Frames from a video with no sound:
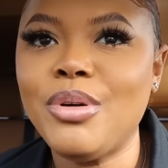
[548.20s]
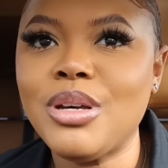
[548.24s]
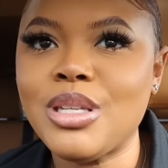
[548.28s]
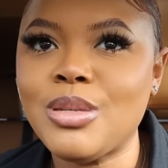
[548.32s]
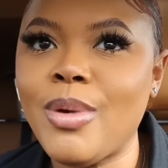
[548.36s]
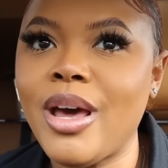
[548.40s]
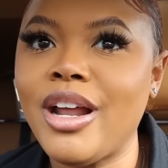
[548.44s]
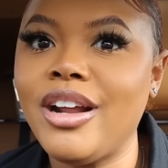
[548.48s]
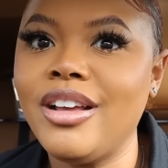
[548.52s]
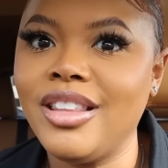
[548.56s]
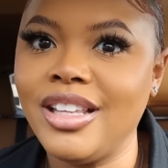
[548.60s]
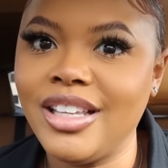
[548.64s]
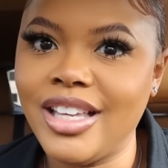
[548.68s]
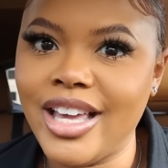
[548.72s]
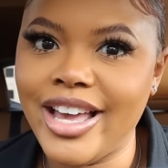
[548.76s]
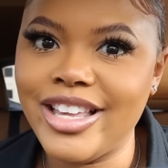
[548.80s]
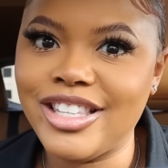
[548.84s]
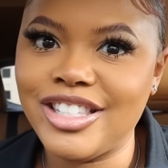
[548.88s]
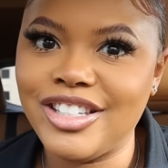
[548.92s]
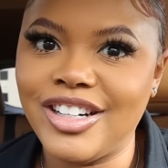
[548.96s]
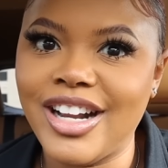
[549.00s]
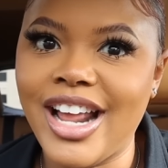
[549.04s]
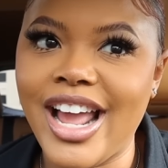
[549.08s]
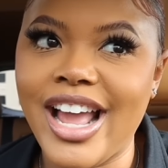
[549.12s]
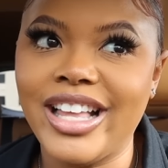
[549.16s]
was better than
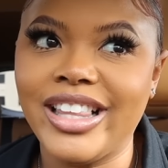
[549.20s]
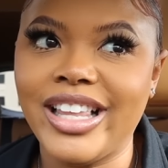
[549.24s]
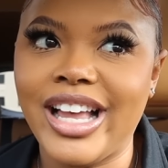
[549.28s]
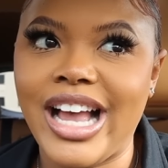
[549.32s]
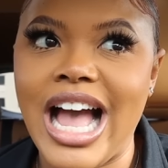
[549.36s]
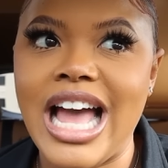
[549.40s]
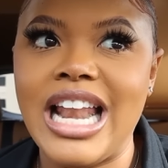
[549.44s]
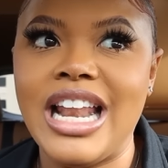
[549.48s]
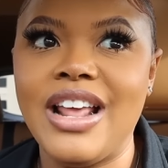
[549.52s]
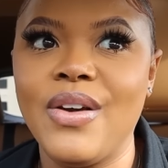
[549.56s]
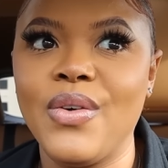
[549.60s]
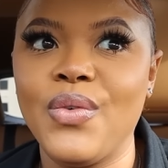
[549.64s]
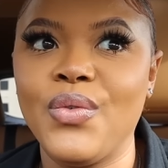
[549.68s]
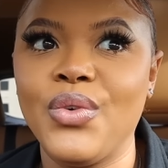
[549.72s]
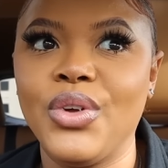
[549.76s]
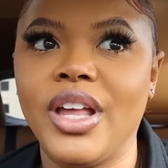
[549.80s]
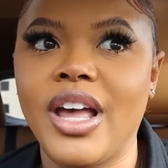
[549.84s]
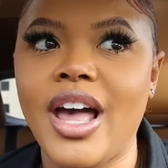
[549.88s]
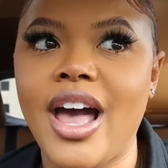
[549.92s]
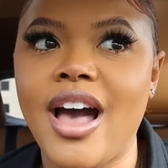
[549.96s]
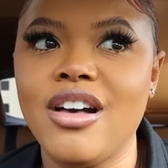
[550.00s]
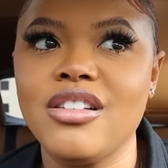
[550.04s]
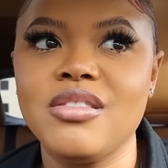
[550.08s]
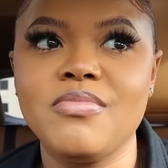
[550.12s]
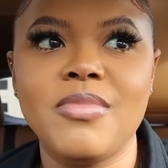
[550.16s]
yesterday. Like I didn't feel like
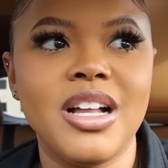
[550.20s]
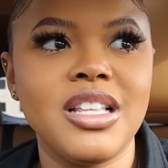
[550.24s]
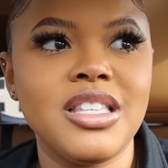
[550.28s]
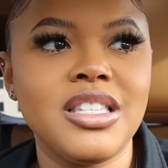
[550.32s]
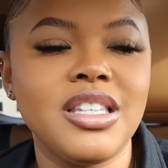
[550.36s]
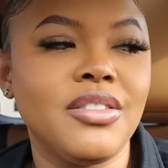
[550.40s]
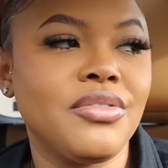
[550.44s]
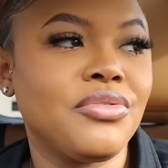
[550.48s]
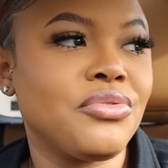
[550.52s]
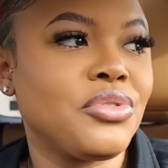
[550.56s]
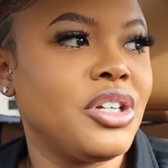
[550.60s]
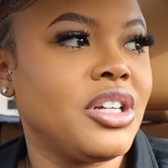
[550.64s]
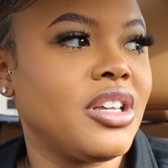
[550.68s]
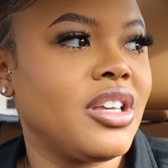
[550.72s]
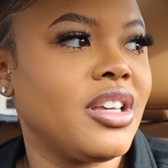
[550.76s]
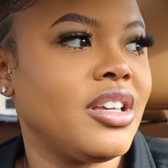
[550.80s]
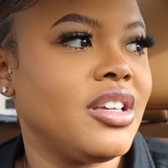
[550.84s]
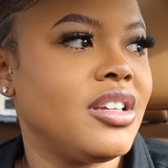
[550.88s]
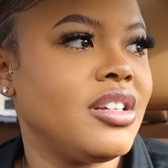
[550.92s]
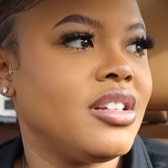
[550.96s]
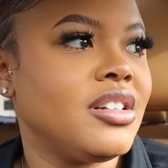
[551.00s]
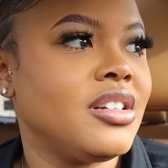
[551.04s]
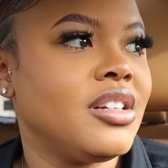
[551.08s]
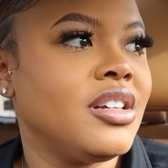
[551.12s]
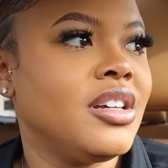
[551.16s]
I was about to
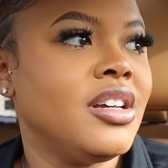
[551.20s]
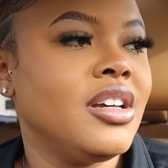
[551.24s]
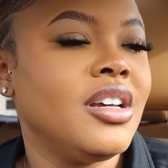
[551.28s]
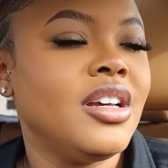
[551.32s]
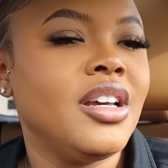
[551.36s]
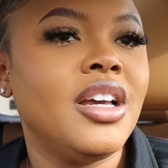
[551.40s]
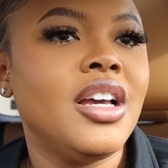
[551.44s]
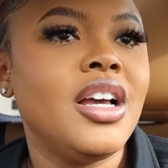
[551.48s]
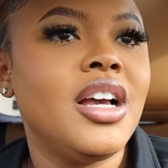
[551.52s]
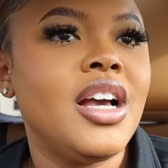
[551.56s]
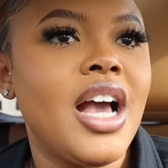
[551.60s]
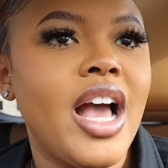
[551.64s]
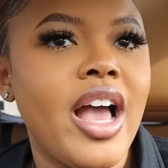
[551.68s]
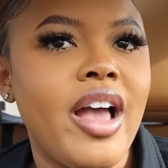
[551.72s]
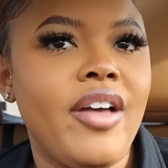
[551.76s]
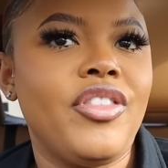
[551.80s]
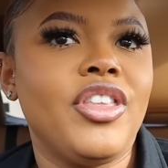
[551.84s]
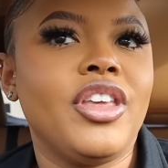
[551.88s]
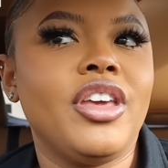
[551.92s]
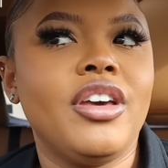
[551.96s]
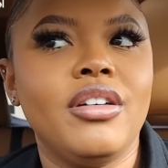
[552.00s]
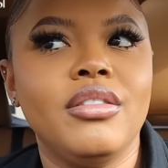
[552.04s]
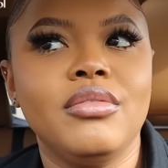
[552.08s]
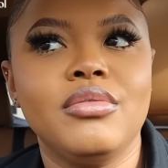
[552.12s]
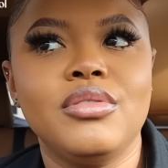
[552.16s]
freaking have
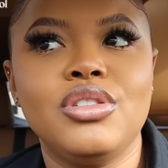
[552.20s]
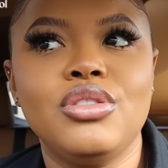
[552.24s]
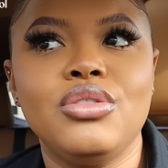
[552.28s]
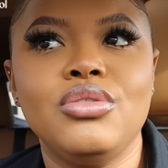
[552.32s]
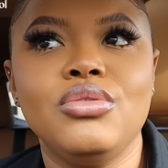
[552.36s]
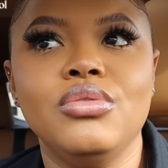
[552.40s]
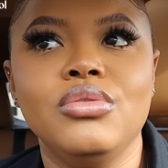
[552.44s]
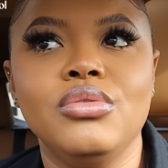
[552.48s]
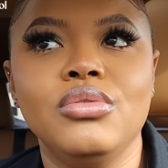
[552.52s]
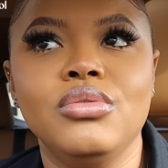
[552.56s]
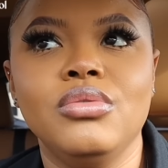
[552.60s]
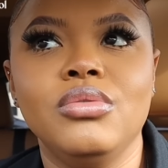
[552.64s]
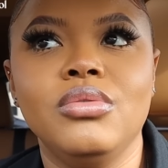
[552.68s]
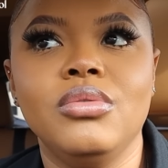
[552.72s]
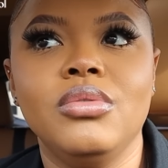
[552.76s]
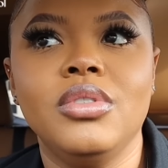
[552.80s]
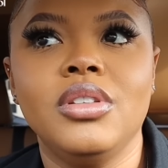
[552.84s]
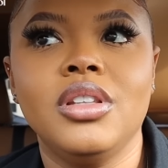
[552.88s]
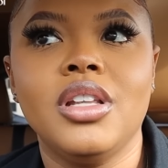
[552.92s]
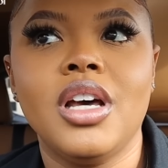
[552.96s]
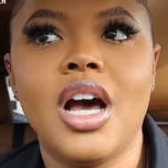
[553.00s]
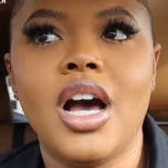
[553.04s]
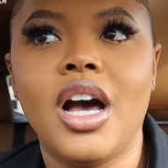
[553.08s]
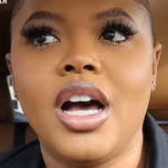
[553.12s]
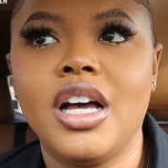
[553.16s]
to go to
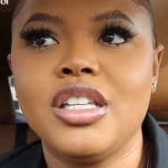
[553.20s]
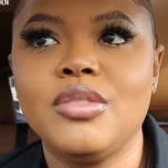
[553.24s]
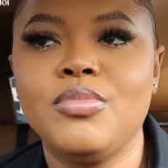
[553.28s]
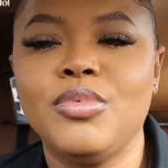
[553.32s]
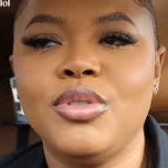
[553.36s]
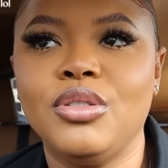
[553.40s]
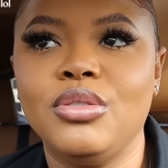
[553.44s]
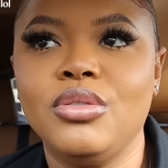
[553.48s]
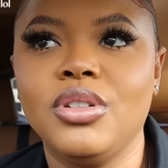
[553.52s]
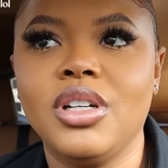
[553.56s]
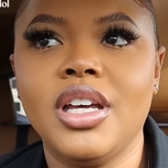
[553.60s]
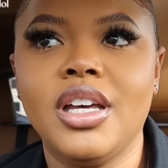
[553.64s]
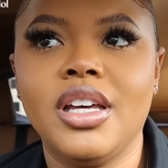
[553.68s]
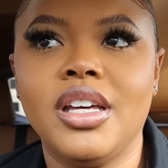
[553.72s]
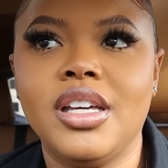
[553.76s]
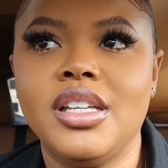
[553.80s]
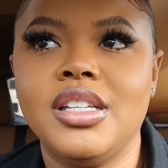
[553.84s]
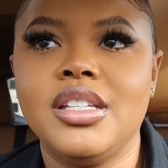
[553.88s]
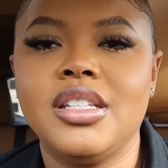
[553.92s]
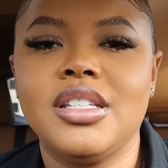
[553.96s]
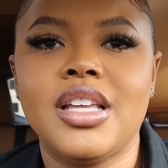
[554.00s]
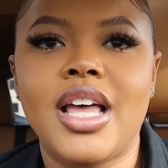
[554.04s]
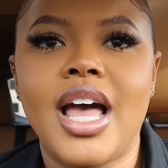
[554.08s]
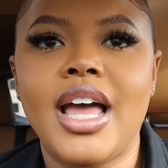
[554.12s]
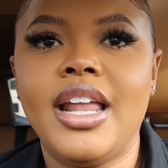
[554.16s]
the hospital
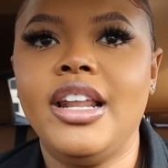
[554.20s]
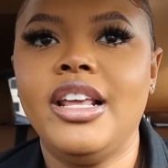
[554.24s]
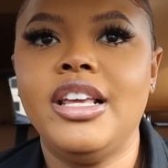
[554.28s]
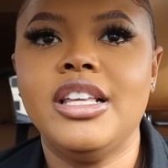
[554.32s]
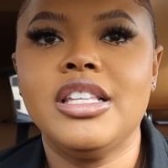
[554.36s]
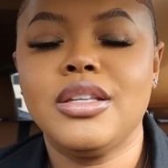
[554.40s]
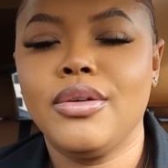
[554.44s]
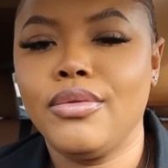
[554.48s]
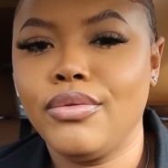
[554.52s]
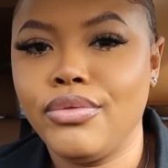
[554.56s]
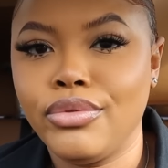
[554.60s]
because I need some